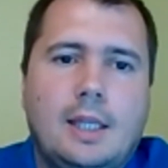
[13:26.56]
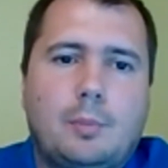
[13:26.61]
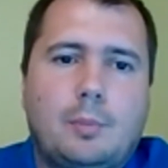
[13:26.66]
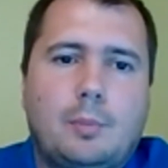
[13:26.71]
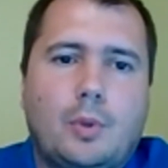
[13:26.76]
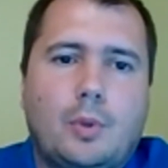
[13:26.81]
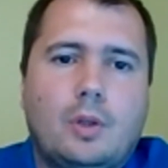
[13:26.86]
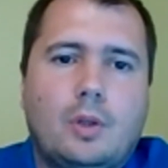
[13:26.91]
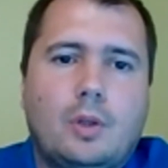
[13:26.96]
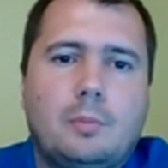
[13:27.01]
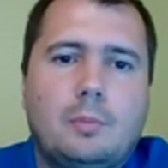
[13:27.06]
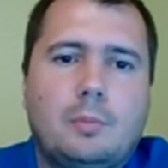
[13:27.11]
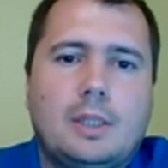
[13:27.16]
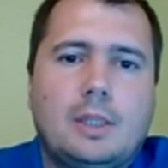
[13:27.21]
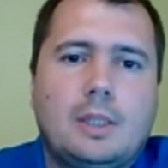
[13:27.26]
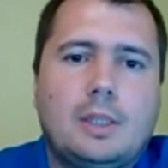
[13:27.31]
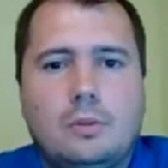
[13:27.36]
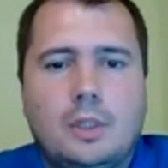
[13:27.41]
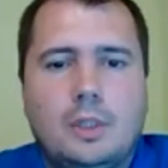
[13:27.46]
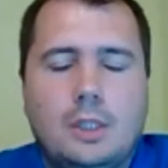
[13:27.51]
and then
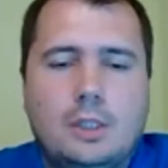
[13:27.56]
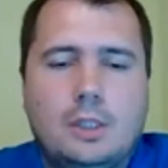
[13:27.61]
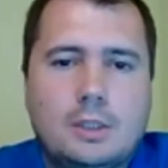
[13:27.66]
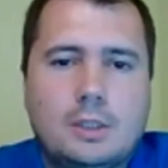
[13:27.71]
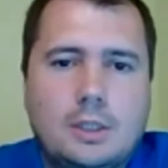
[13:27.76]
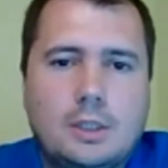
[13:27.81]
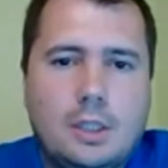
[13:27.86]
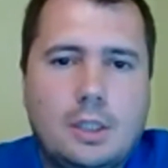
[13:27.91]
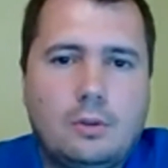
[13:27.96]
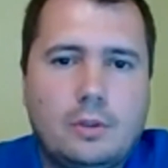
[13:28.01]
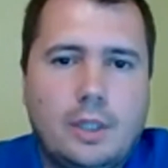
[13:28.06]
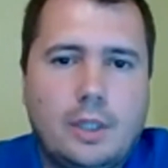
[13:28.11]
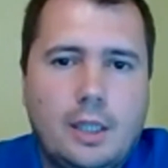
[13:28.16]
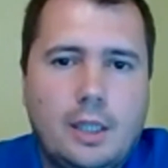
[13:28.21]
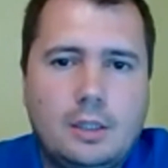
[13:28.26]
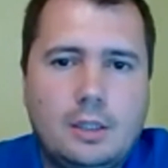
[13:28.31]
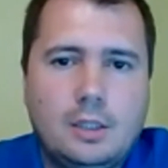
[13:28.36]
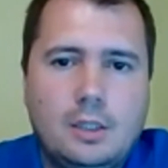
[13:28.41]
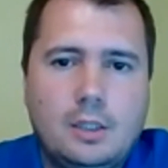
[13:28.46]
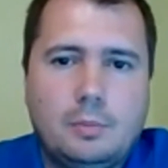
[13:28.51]
when
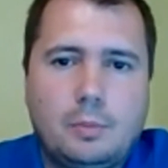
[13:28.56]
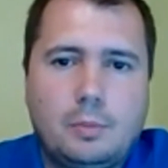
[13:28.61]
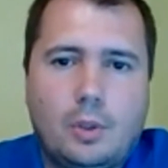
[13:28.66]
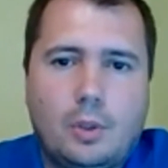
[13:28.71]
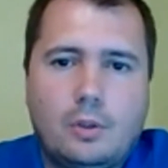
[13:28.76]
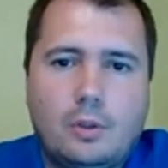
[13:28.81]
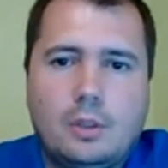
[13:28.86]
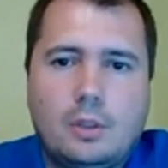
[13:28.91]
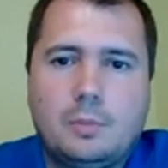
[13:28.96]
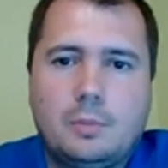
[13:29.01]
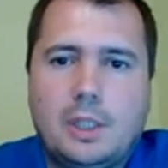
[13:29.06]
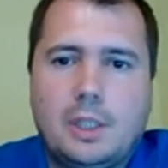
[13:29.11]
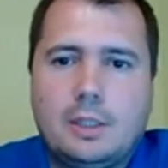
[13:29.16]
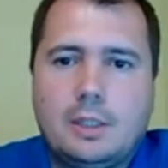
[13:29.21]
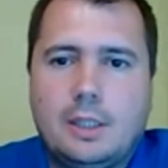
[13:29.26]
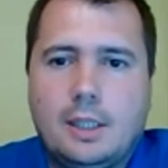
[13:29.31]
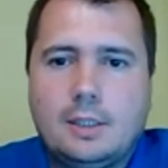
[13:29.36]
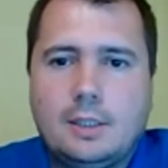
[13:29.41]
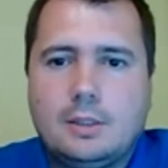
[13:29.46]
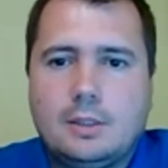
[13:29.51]
all the detonators are
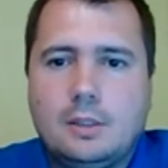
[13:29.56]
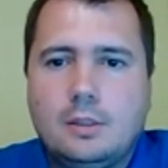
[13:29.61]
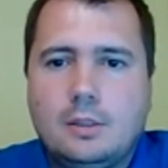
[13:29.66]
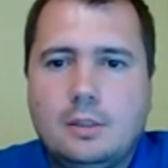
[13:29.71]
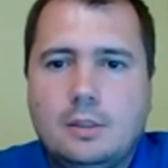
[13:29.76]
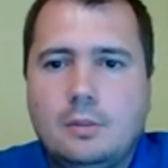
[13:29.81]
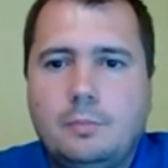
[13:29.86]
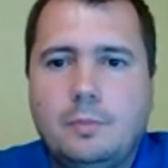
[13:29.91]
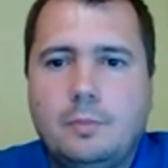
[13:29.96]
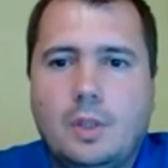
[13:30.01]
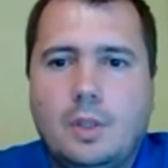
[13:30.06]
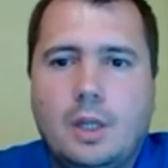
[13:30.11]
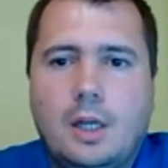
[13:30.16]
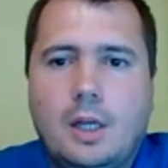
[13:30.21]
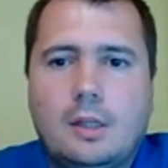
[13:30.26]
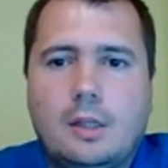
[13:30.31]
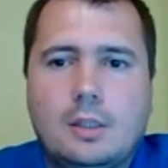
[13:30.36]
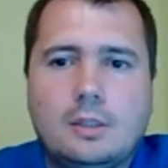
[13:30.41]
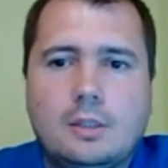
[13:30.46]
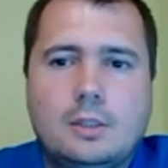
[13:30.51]
connected, programmed,
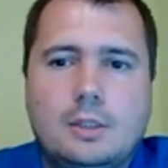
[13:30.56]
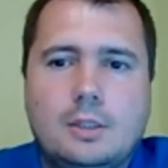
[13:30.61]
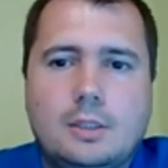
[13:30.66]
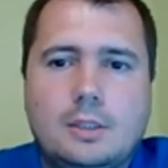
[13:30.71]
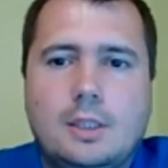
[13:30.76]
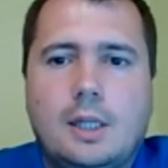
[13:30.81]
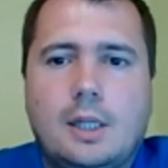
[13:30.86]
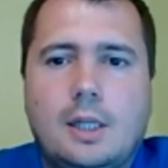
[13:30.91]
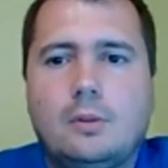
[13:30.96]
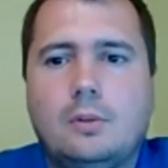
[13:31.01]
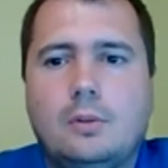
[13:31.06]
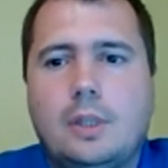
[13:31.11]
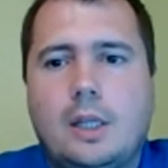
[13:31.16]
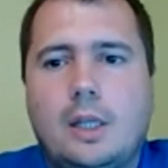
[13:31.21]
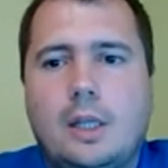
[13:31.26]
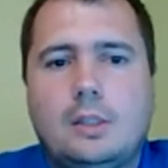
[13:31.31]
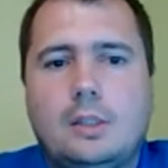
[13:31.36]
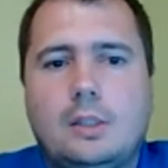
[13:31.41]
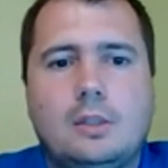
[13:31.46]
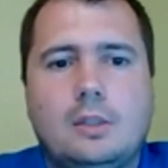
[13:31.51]
and tested, the
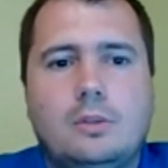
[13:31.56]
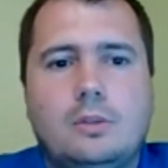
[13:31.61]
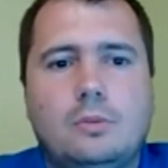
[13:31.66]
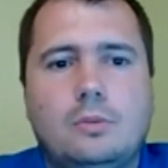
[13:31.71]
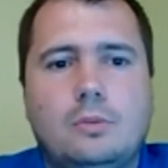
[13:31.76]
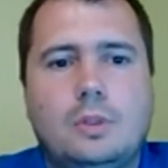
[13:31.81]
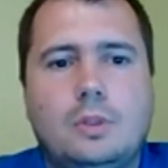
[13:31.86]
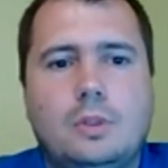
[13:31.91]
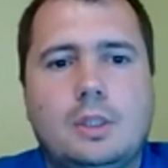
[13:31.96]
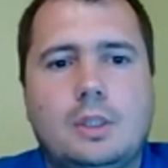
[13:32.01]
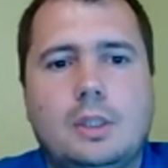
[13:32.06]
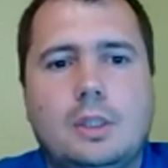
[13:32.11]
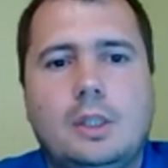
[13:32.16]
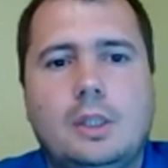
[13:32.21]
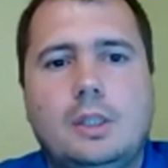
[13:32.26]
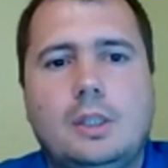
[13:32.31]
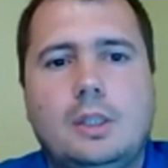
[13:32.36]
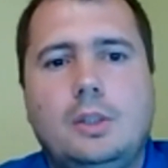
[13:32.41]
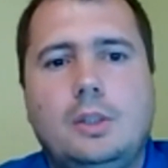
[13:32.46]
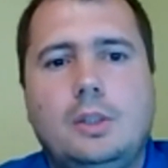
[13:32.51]
harnesses are
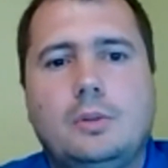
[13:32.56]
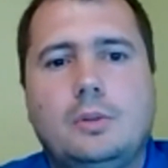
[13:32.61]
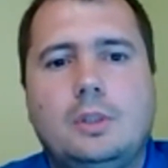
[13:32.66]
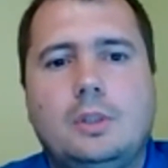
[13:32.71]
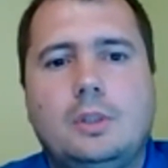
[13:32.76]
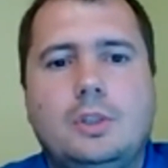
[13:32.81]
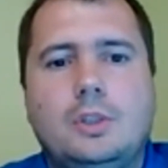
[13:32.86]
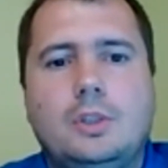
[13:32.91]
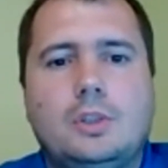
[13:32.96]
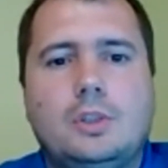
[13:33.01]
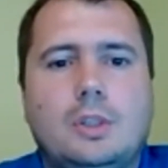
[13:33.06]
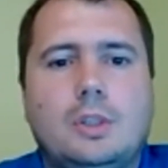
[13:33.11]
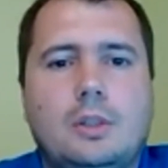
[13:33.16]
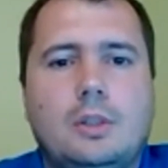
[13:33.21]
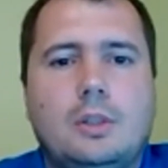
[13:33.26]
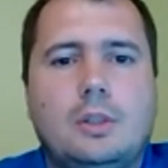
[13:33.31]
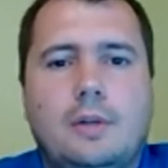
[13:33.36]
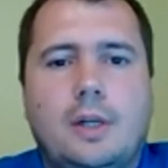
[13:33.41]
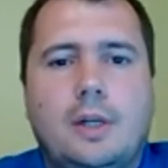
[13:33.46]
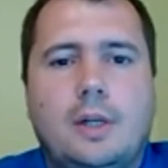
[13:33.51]
connected to the Igneo
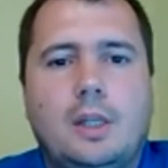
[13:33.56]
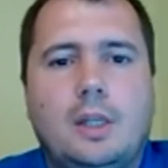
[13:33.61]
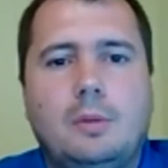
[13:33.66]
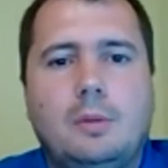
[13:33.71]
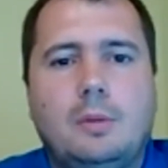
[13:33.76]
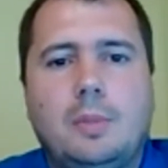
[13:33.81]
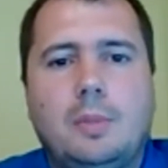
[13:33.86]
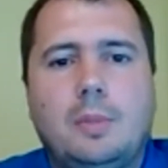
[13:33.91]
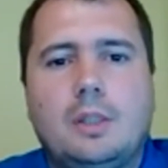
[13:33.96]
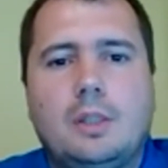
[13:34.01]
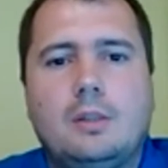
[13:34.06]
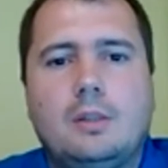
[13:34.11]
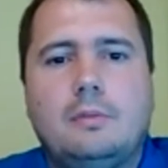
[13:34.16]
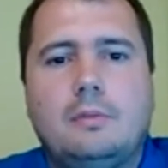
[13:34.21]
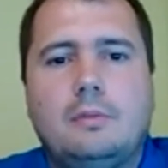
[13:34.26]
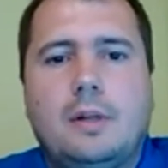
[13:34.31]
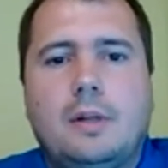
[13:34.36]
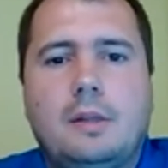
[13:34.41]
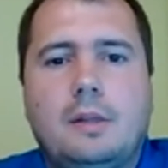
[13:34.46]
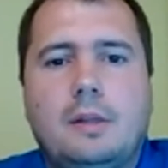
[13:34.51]
digital firing panel 5
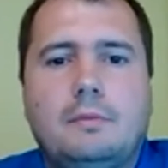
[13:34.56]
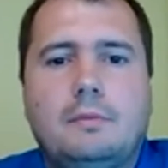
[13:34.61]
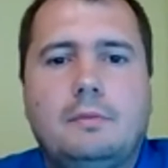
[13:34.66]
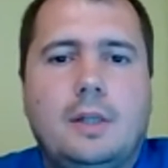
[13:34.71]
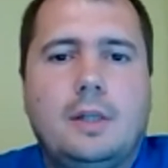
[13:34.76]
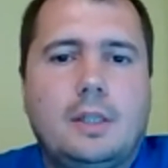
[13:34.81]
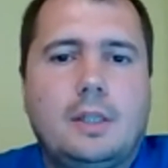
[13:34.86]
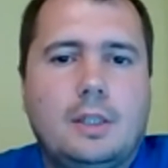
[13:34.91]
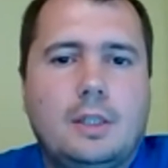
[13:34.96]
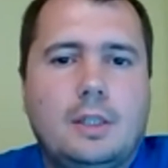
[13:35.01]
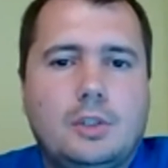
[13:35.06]
firing channels.